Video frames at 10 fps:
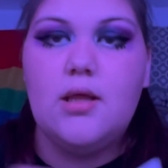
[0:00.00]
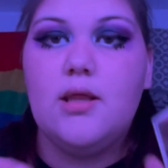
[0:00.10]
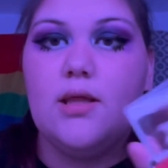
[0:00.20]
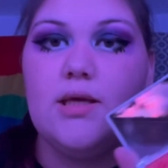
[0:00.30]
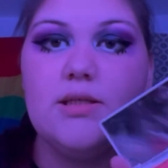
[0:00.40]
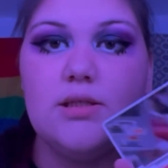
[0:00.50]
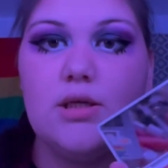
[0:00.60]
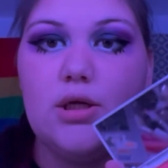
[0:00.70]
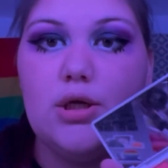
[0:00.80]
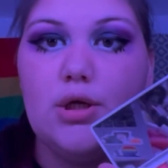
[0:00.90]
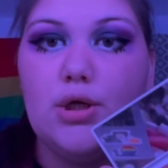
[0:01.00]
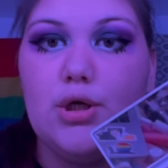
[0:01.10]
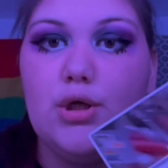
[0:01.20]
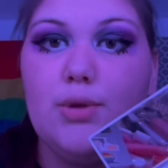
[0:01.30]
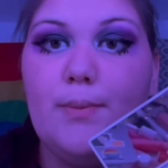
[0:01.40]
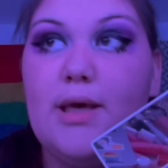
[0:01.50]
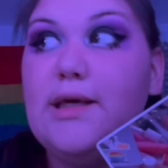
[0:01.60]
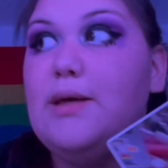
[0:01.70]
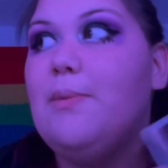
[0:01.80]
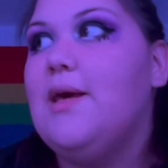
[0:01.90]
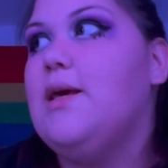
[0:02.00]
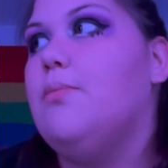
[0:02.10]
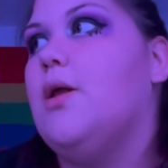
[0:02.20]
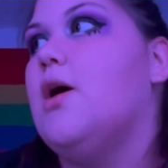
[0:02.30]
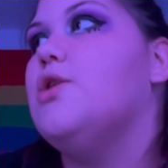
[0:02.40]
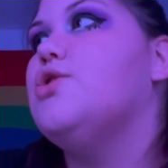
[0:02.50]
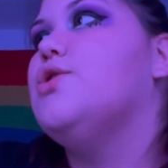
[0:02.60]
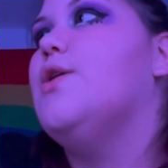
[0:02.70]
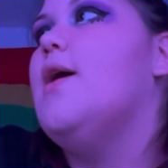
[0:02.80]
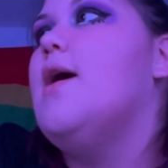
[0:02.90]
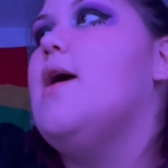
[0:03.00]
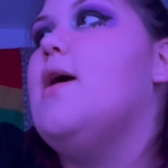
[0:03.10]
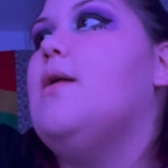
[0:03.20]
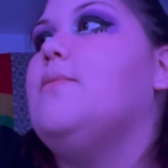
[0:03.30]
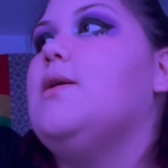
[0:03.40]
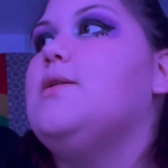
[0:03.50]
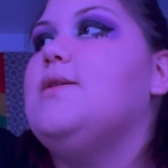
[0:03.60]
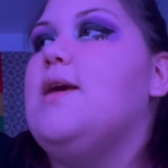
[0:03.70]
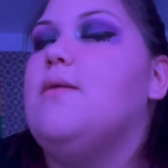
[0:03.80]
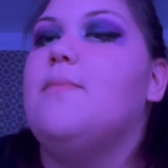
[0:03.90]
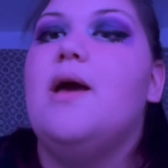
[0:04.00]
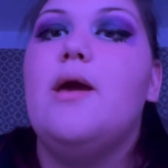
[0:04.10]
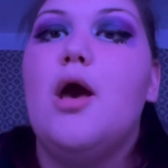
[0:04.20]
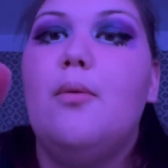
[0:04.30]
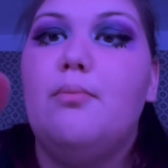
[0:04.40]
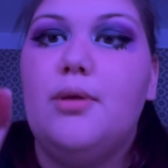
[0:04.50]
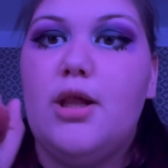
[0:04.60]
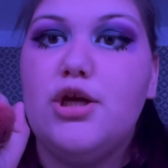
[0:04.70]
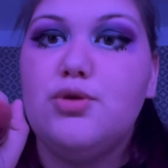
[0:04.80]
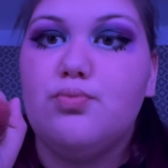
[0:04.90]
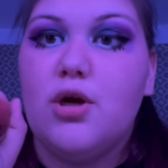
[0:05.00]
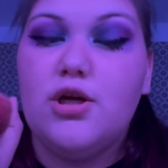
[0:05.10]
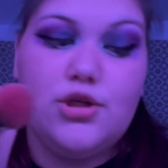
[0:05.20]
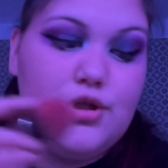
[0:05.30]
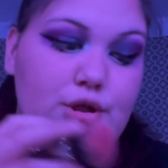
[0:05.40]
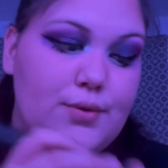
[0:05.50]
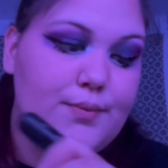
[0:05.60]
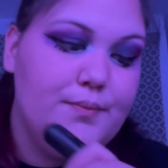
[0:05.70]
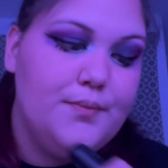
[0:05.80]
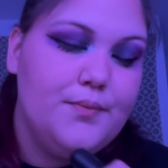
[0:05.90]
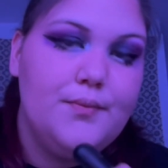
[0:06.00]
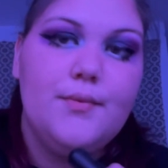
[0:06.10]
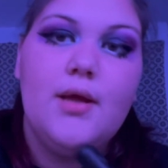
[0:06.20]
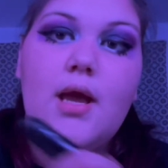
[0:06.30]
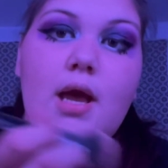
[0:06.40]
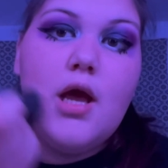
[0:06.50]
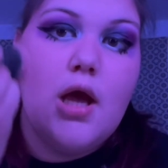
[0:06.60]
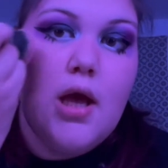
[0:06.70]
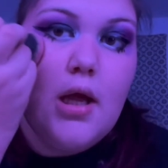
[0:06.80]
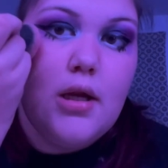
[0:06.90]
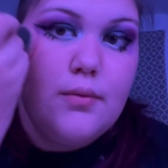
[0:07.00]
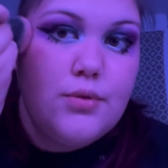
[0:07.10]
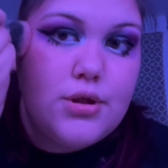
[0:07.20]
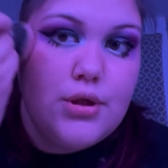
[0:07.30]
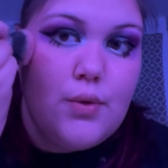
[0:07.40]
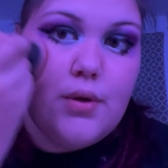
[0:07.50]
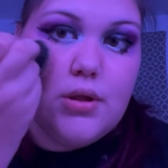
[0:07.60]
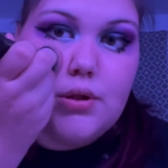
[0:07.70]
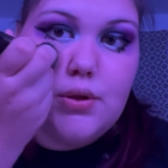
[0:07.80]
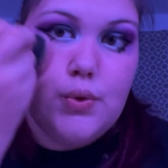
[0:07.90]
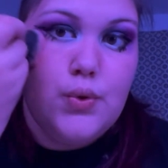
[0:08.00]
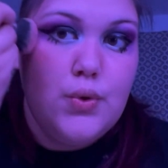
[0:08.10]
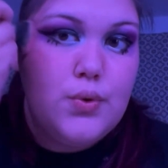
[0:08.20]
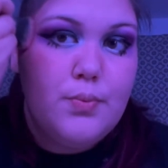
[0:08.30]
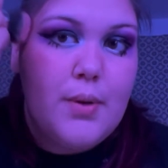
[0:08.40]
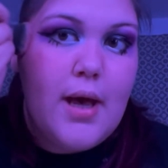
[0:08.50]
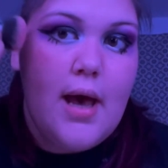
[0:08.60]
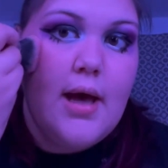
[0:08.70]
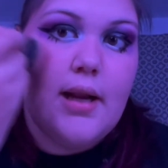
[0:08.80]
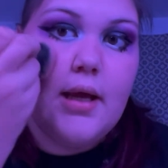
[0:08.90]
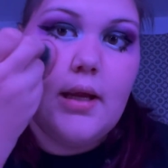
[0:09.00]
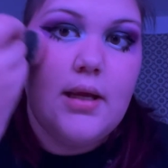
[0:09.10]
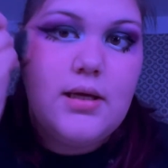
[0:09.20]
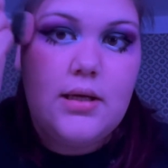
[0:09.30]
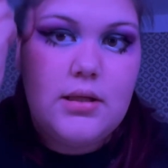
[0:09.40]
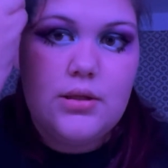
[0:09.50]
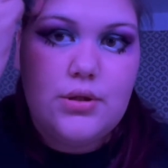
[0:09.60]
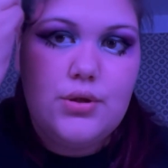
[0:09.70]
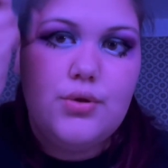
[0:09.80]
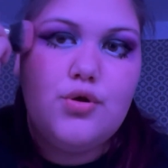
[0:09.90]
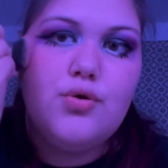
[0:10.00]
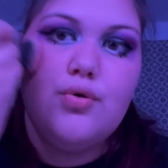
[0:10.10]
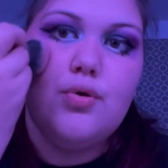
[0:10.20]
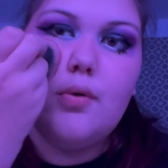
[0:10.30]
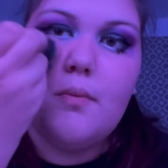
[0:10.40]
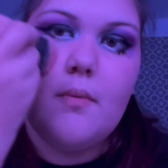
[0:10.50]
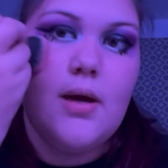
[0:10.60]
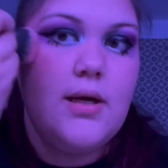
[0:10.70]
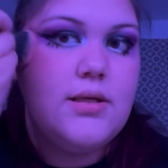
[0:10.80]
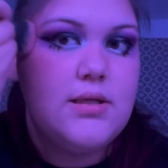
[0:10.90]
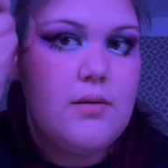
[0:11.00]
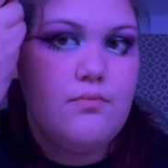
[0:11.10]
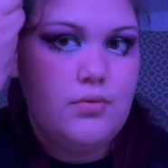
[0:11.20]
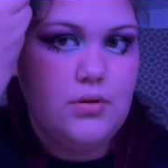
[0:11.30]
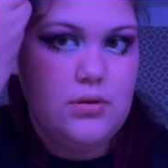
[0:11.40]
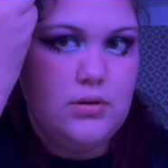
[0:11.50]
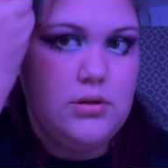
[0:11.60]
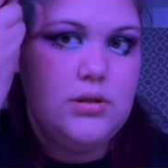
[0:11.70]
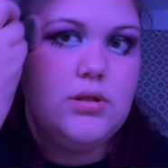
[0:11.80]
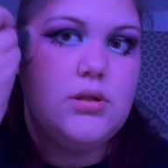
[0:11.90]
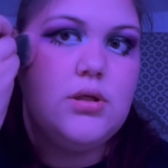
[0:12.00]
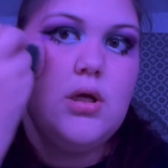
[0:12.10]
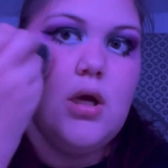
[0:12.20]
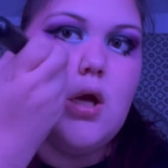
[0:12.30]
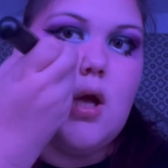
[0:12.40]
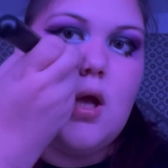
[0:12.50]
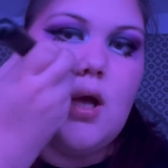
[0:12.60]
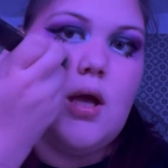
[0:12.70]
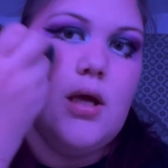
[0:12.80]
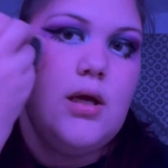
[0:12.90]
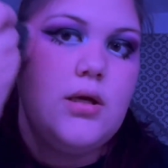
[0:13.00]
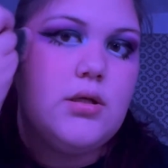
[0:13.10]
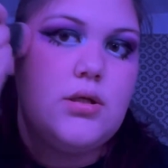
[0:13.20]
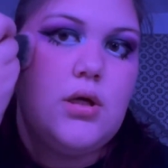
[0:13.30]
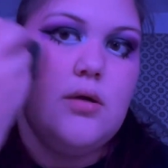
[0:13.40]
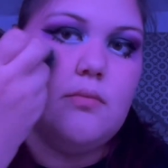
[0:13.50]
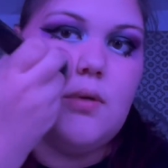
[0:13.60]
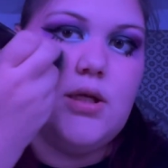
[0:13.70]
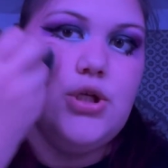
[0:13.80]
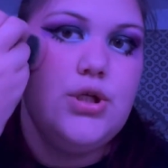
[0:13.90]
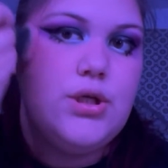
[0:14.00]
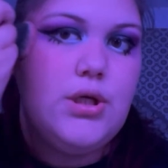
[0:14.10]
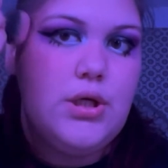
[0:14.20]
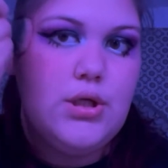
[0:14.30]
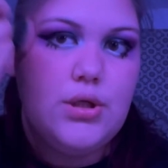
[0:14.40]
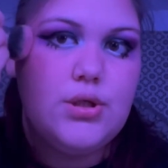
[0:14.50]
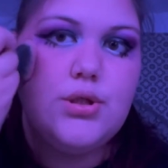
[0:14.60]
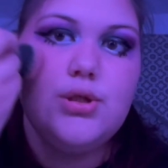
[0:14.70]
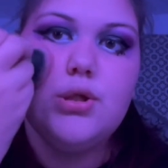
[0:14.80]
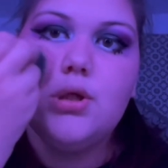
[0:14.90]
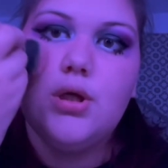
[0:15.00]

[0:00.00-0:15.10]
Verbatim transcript: This pinky pinky blush. I'm gonna take my blush brush and I'm just going to pat it into my temples and on my cheeks.